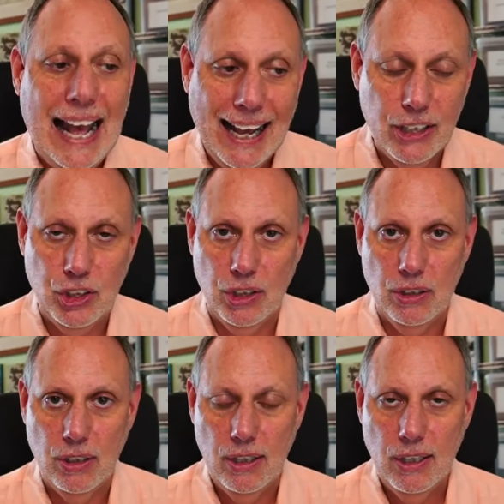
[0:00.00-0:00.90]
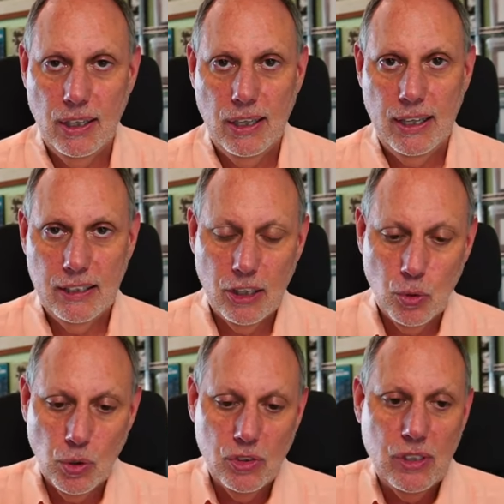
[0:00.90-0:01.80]
action. In
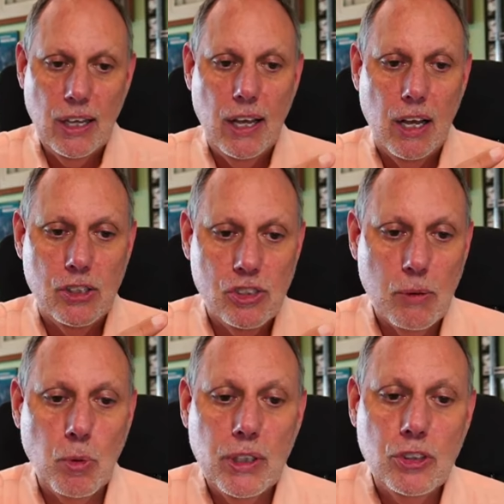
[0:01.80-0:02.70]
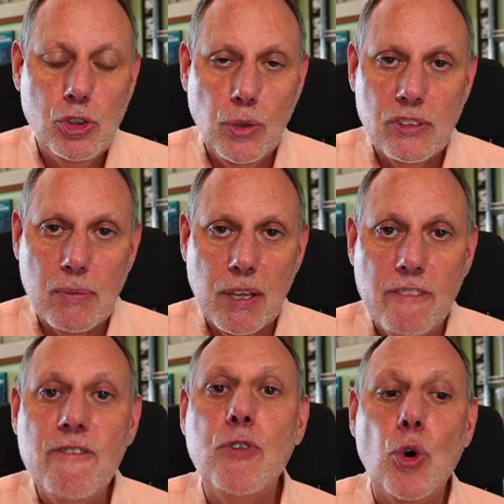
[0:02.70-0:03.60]
other words, someone is doing something
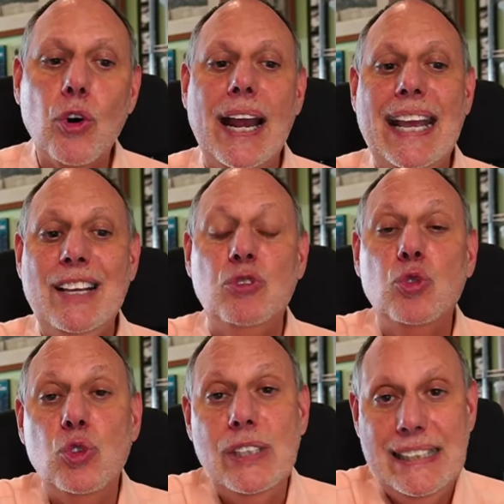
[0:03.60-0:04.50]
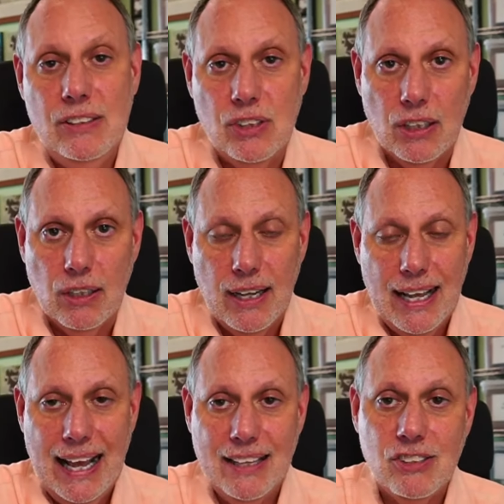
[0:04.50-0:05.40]
for a reason
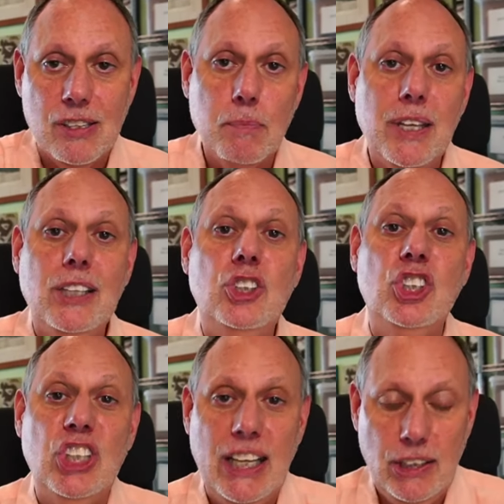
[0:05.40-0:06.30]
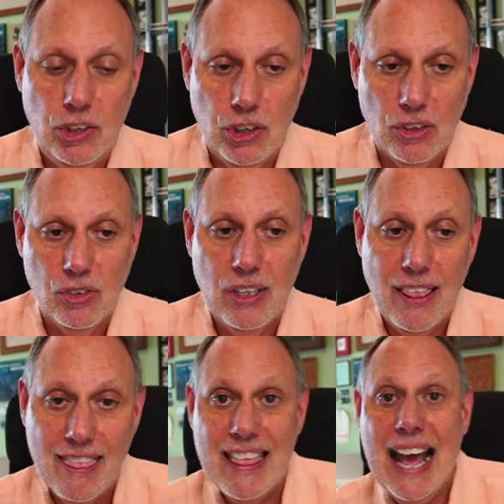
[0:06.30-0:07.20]
and something changes.
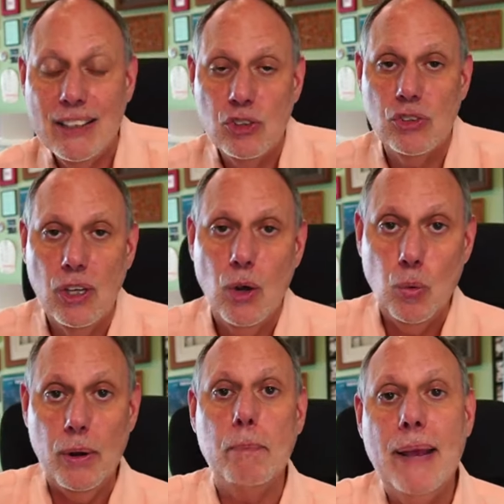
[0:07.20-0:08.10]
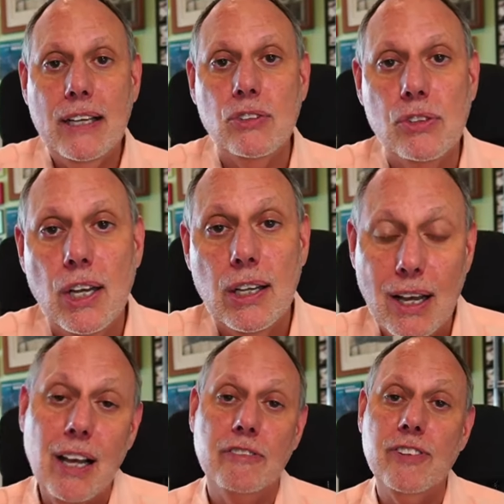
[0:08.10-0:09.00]
That's what makes
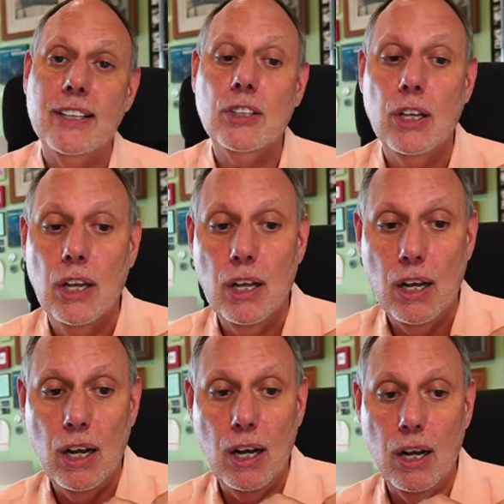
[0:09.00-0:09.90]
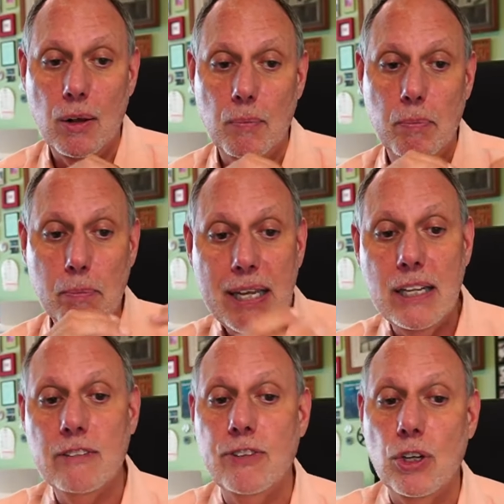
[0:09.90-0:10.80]
conflict uh,
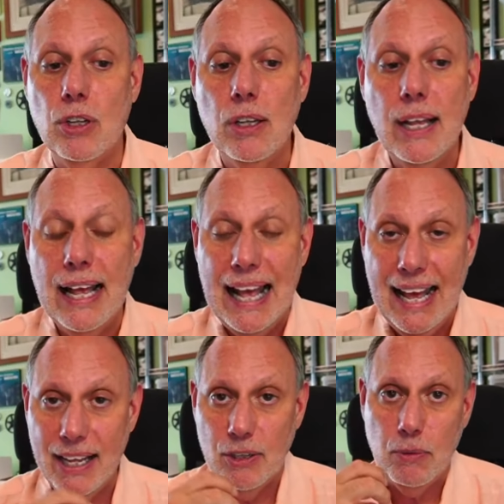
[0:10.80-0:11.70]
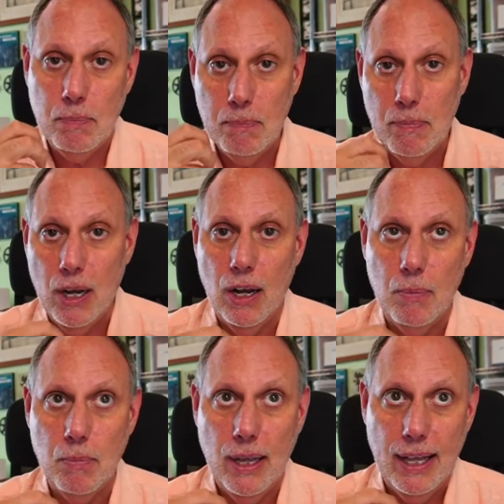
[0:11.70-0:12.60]
meaningful and,
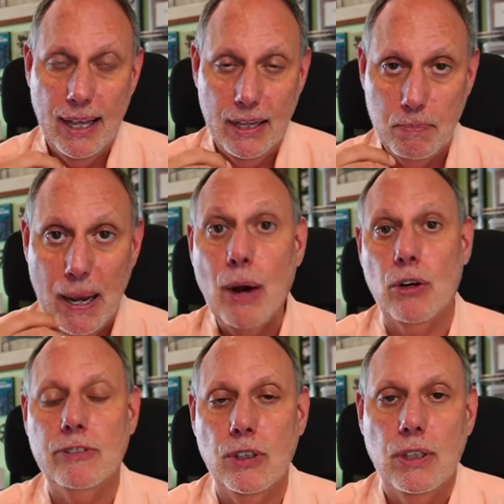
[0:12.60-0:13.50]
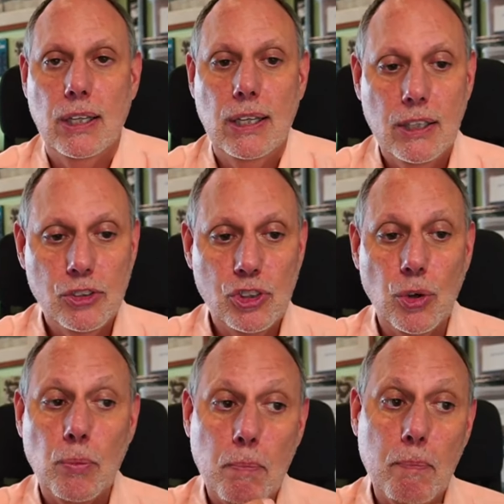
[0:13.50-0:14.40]
um, and powerful.
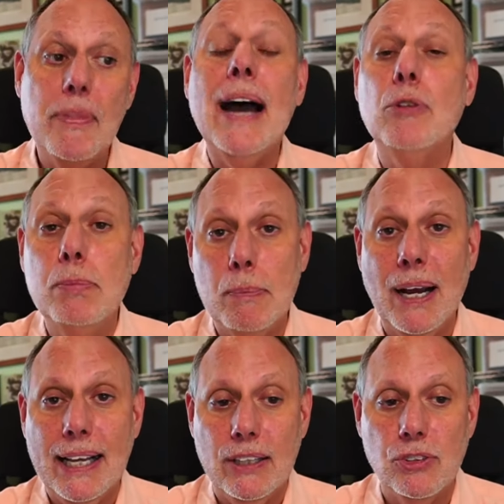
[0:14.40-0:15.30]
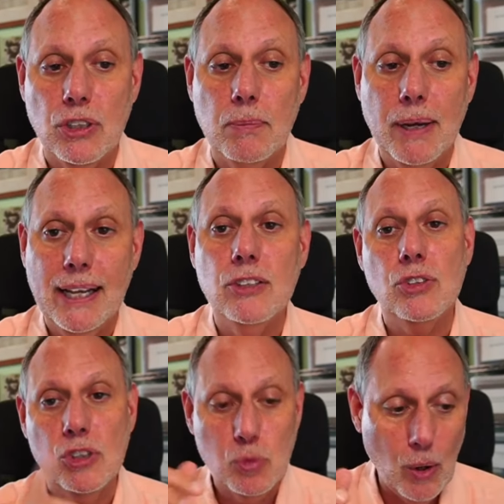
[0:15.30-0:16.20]
So that would be my answer. My
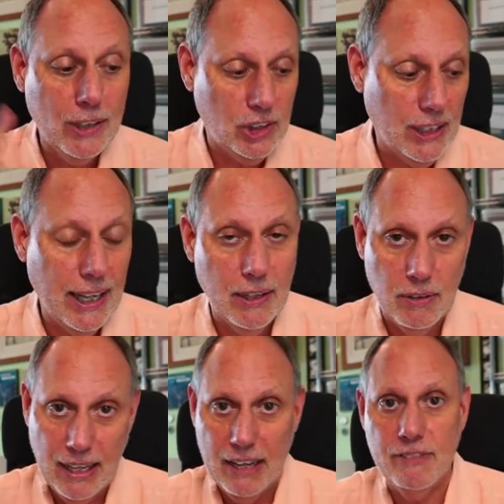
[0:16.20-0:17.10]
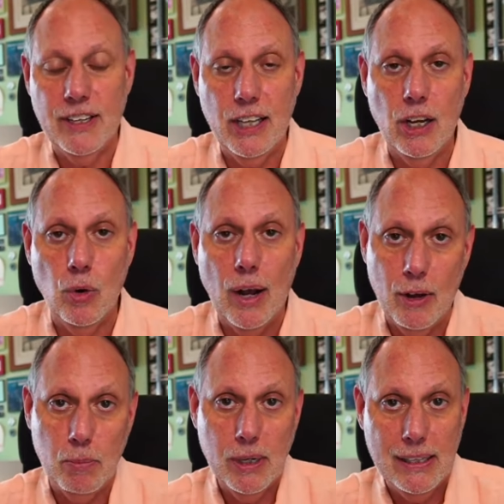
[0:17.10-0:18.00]
answer is watch that, that video.
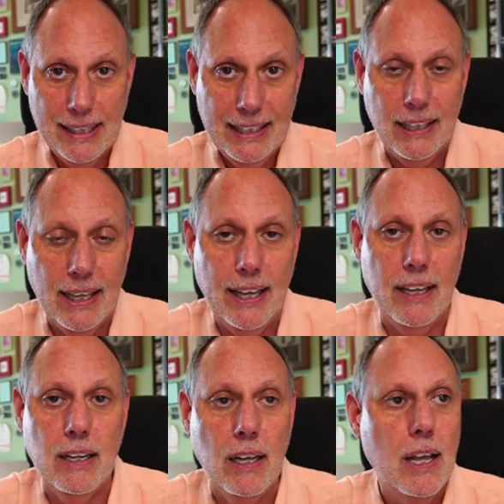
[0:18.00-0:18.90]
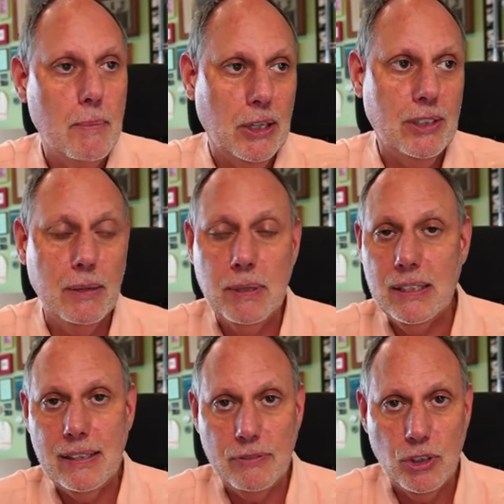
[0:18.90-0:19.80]
I will put a link in about 10
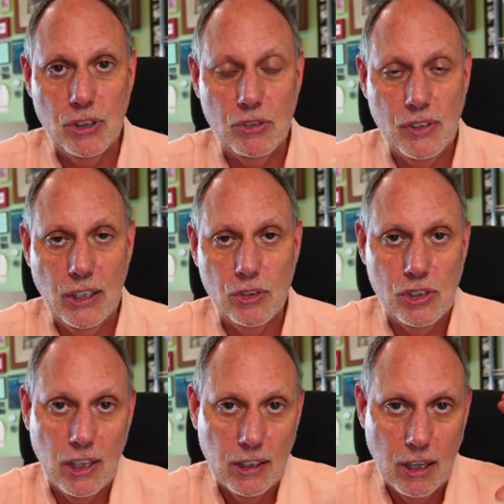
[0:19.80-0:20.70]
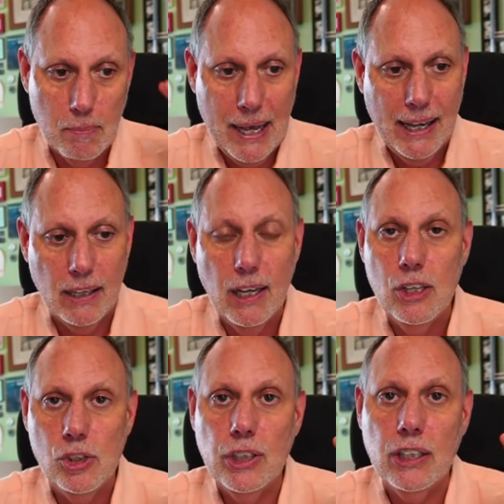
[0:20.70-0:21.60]
minutes after this video is done. Come back,
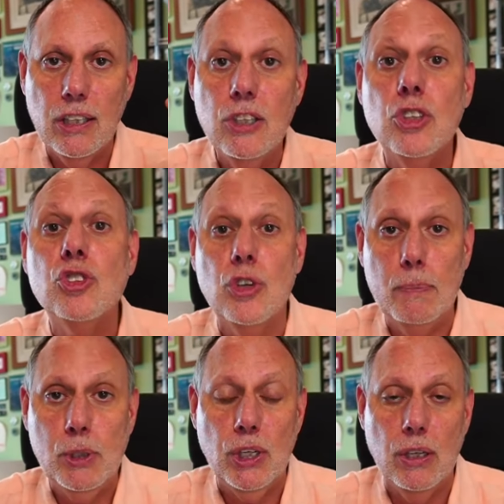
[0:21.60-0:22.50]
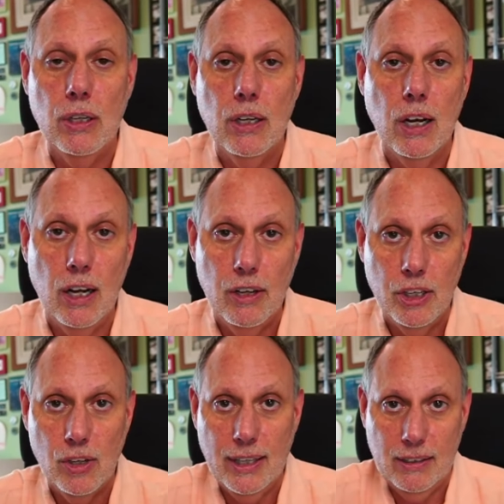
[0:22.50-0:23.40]
look at the description, uh,
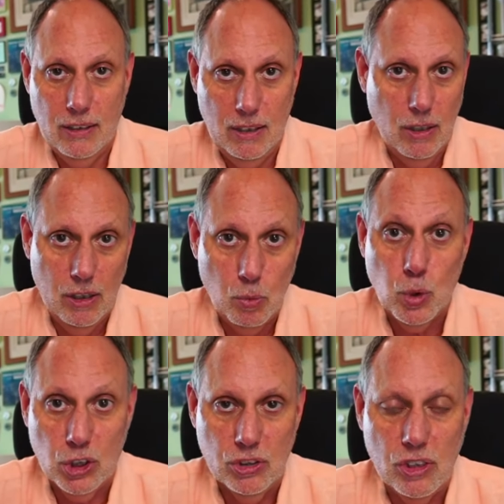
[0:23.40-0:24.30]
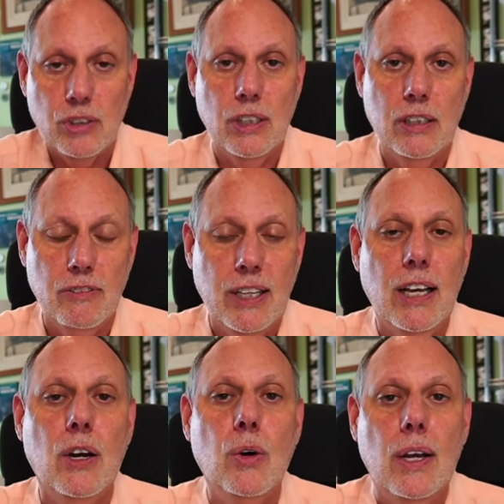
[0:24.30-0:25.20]
you know, like the words underneath the
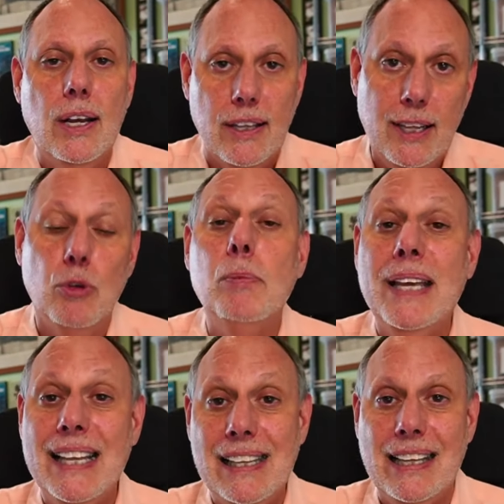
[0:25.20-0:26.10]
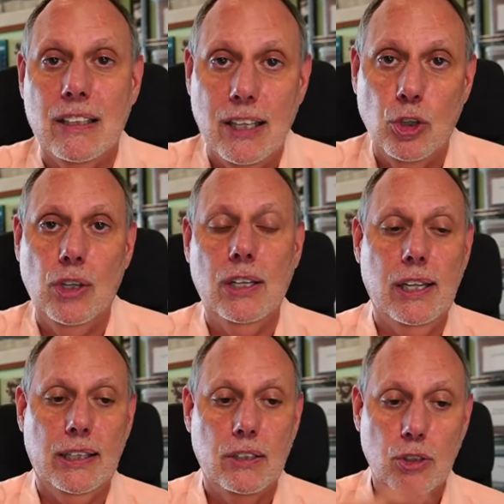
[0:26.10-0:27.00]
video, there will be a link that you can
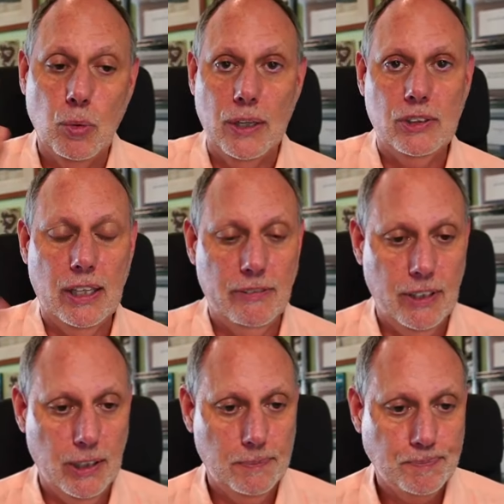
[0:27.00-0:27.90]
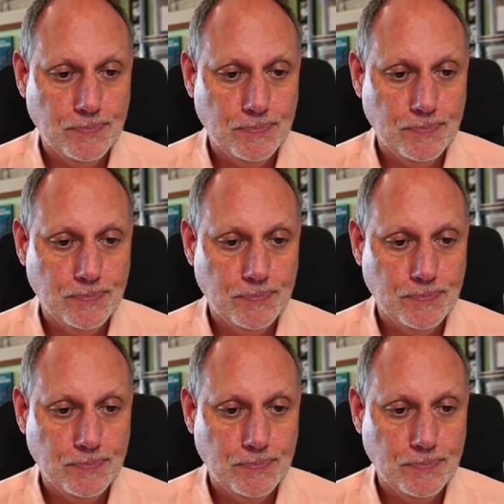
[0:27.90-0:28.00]
click to watch that video.